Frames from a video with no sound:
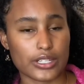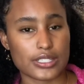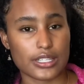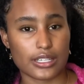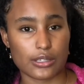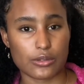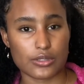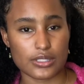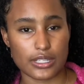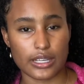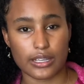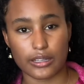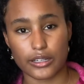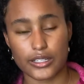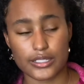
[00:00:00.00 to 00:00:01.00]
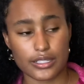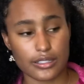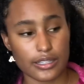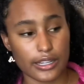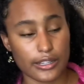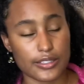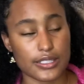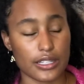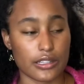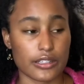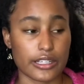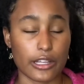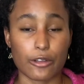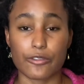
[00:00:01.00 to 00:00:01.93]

It kills that hair cell and